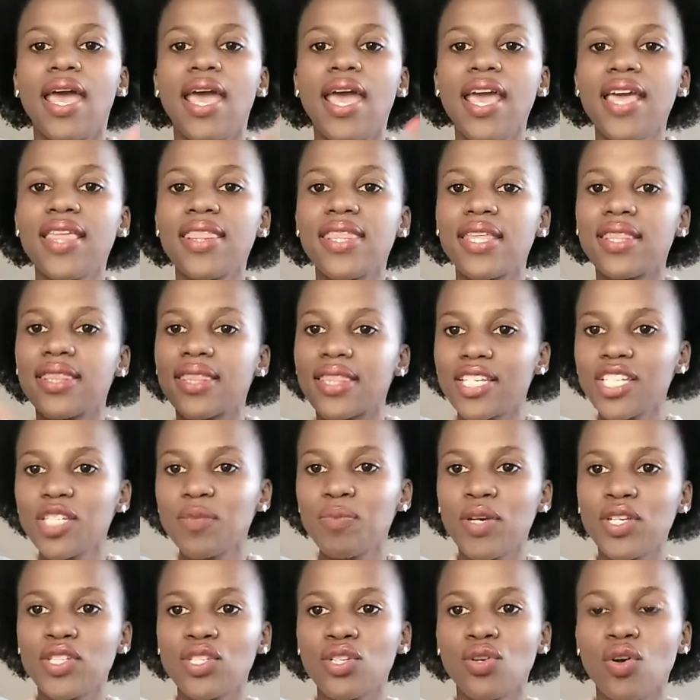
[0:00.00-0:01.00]
And then this
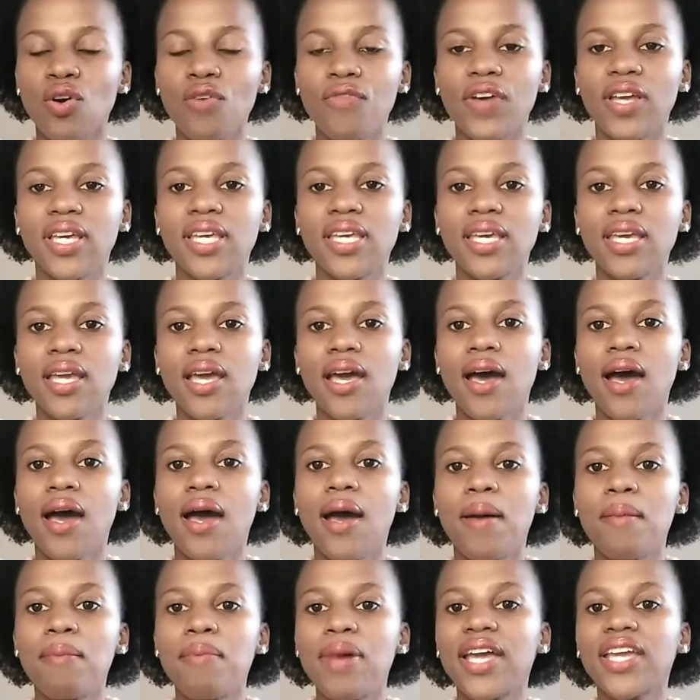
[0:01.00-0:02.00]
person over here
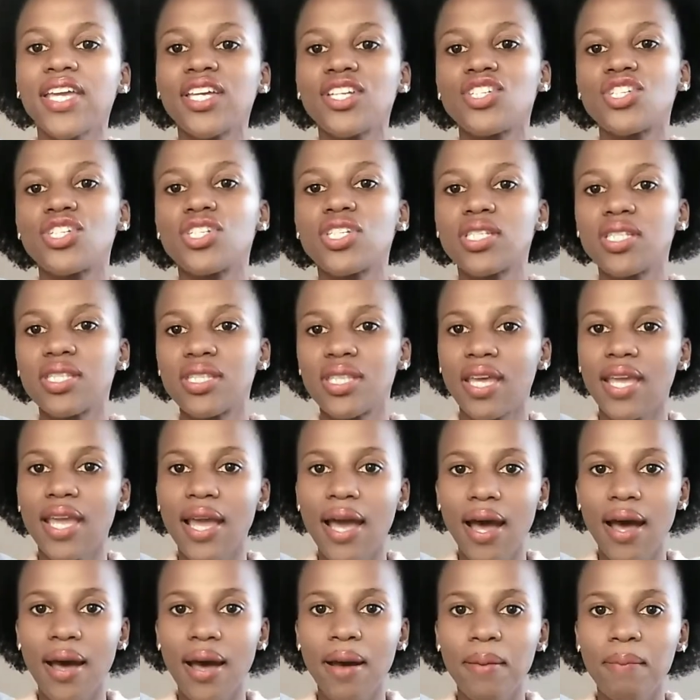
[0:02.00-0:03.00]
packages
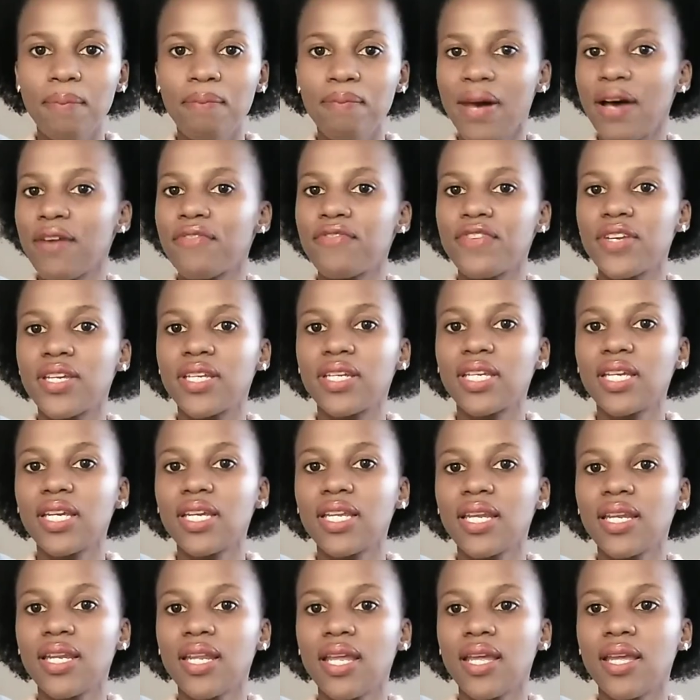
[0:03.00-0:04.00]
their muffin
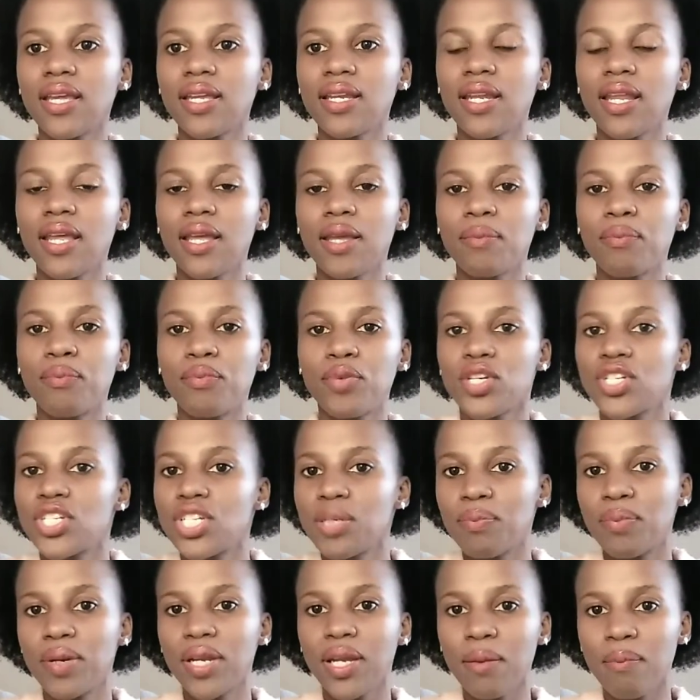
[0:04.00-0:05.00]
in a
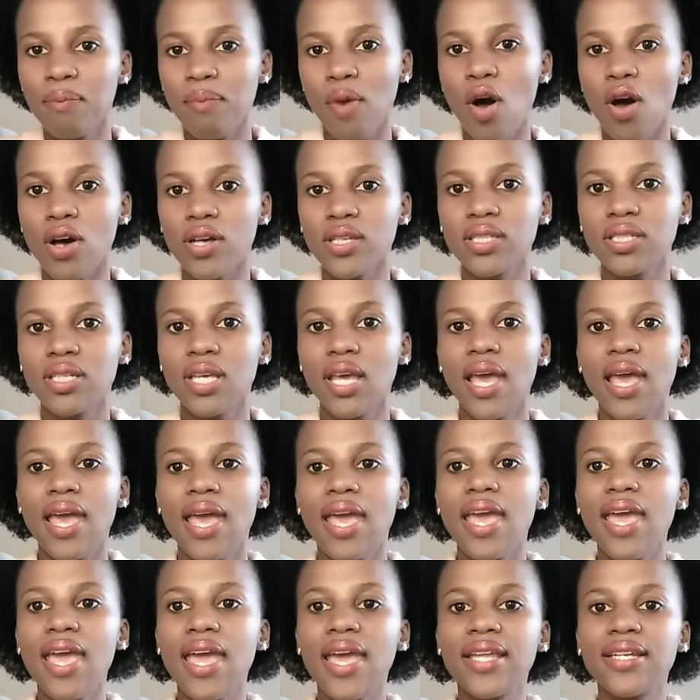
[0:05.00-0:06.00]
pretty pink box,
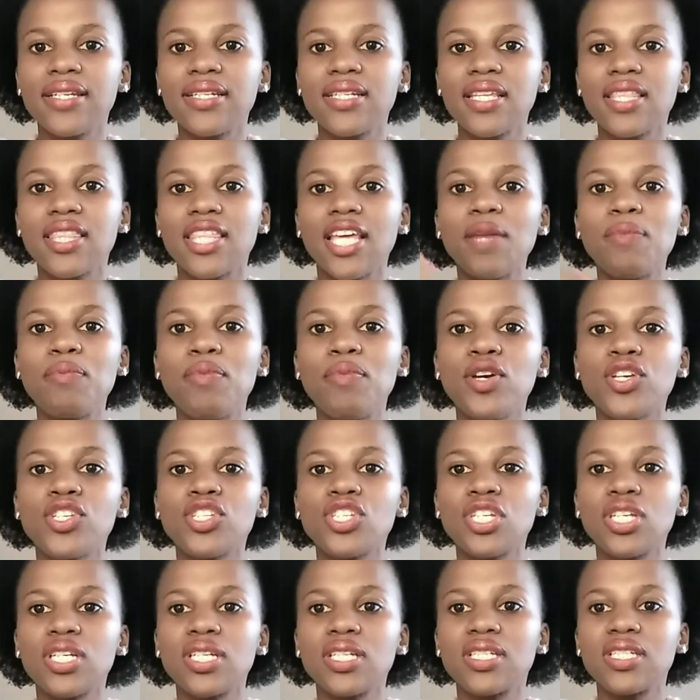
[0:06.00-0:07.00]
and that
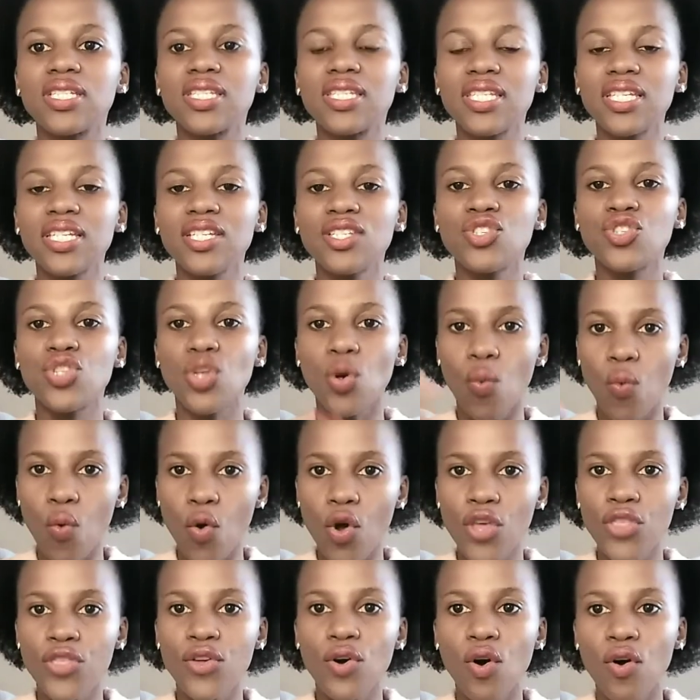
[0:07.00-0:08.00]
person sees the
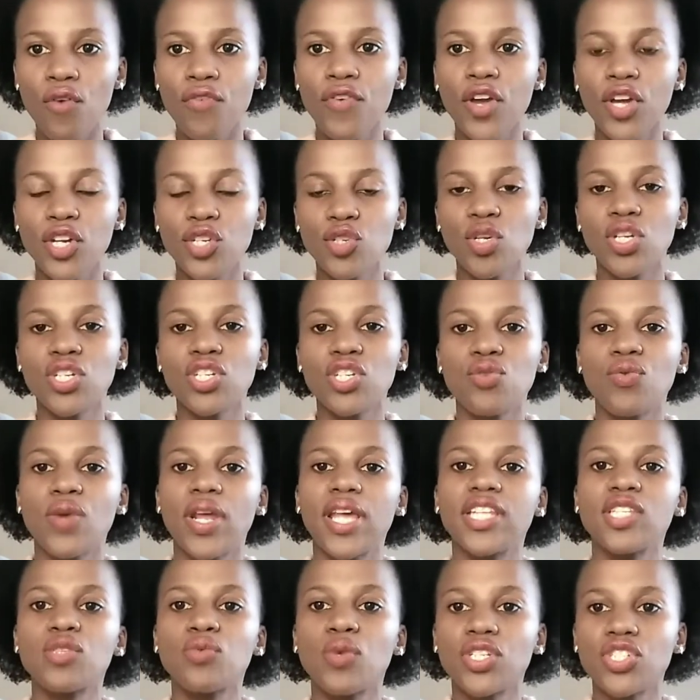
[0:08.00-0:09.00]
worth of her 20
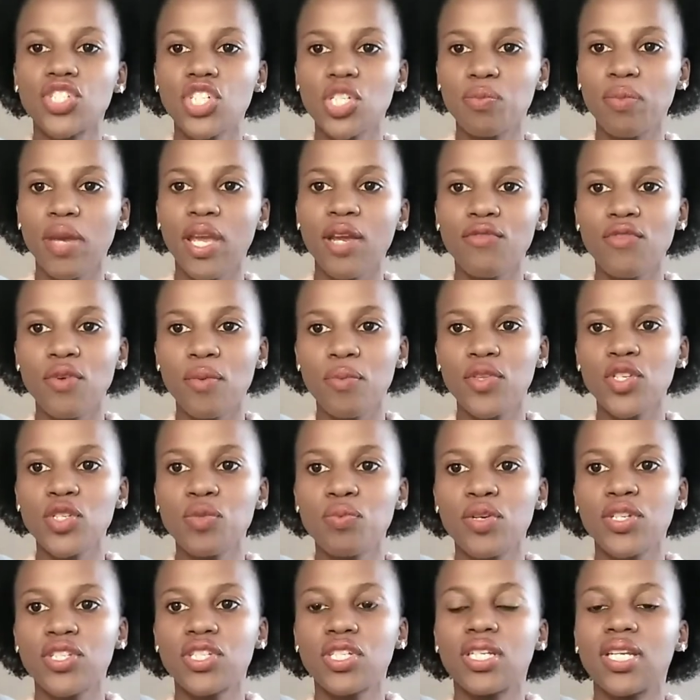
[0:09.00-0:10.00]
rands when she's buying from this
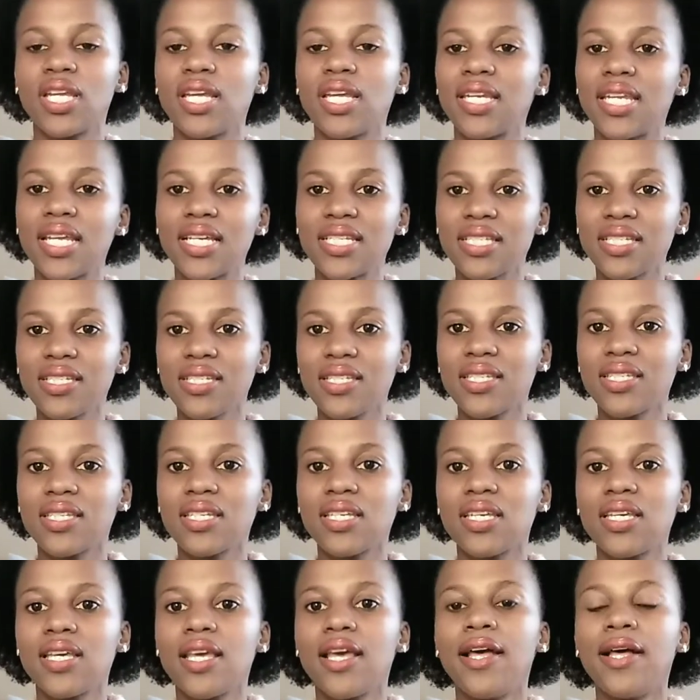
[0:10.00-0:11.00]
person, and doesn't
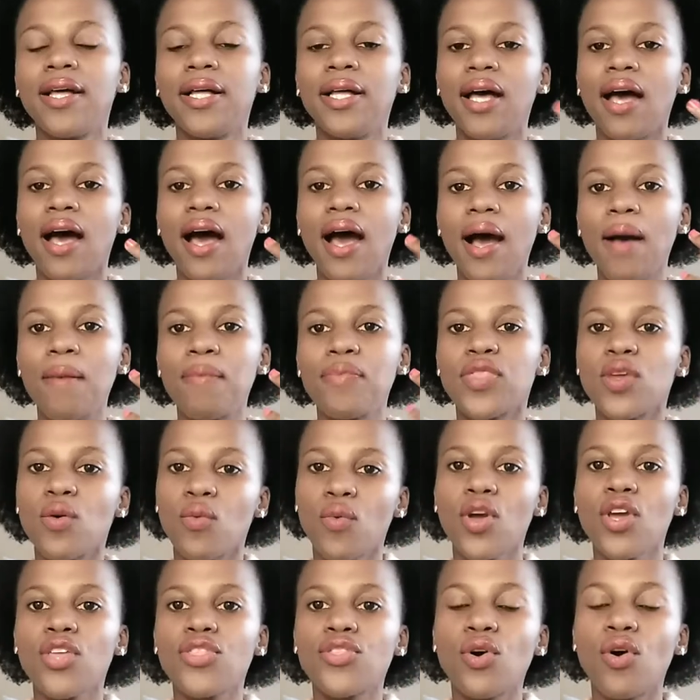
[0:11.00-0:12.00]
see the
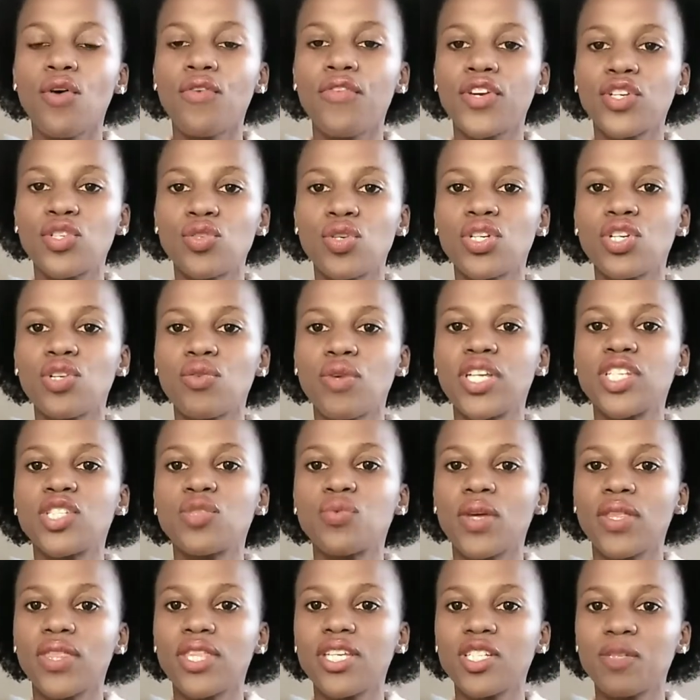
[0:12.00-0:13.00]
worth of her 20
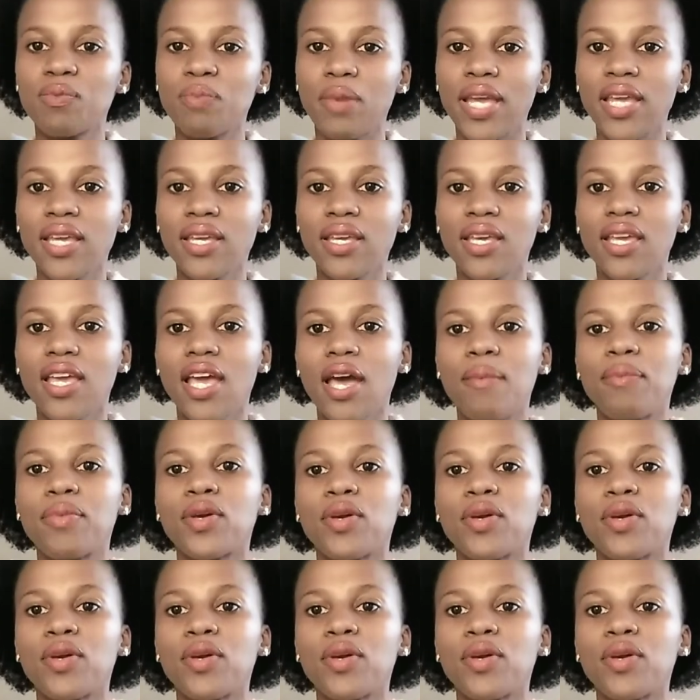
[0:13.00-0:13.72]
rands when he's buying here.